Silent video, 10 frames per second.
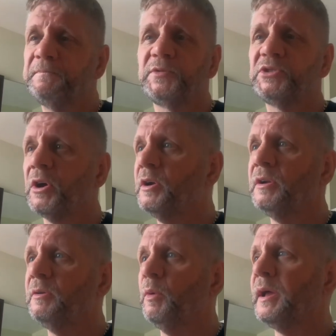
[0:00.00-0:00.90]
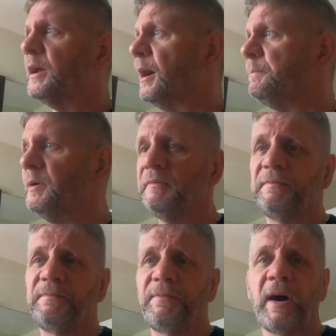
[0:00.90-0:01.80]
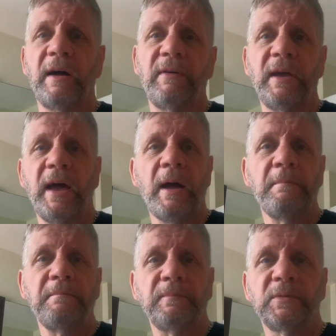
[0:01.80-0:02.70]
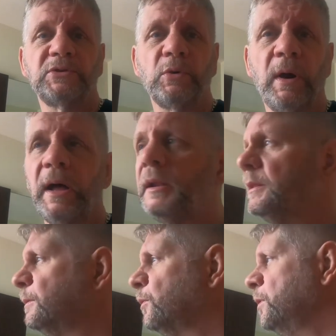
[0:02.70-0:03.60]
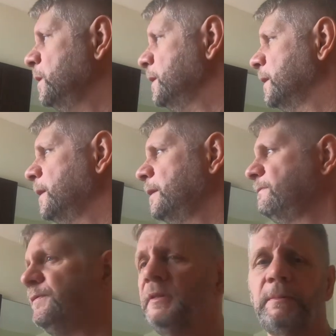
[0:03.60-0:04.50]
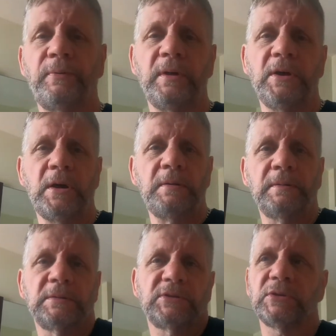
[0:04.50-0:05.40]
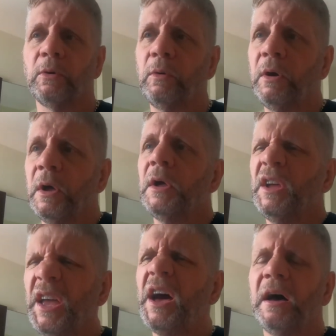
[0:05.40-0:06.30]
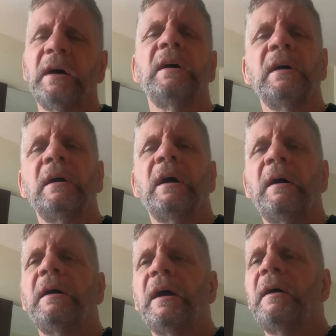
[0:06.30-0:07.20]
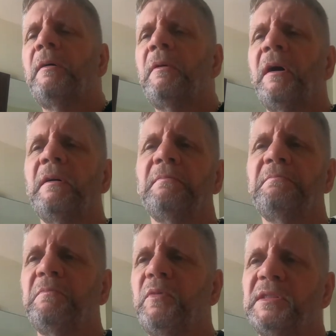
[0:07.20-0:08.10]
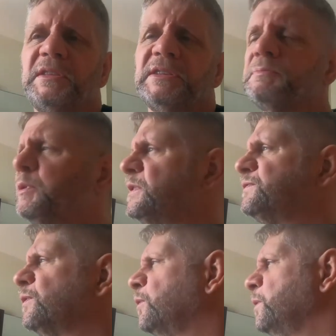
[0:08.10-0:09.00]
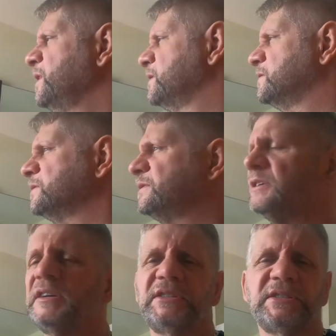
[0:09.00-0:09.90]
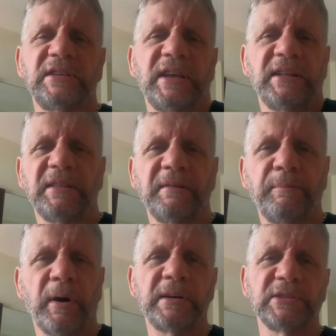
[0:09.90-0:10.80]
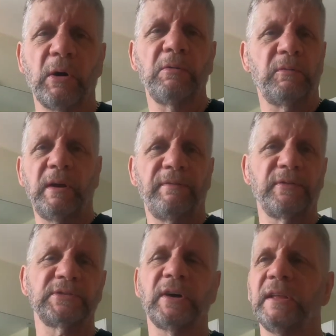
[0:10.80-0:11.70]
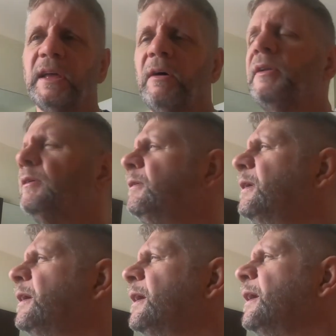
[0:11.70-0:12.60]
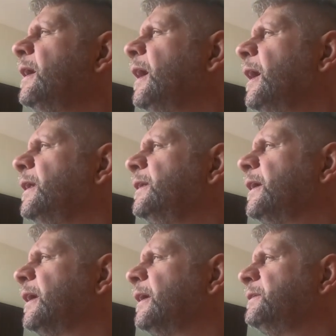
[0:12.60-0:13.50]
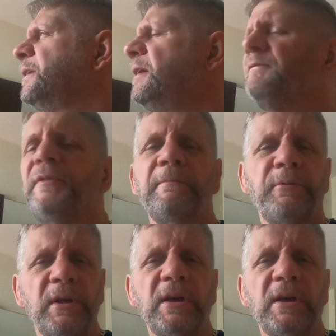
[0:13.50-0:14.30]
Starting to wake up at 5 a.m. with Joanne in the morning and feeling pretty good. So, yeah, I rented this place for a week just to get the bugs out when I first got down here. And, feeling pretty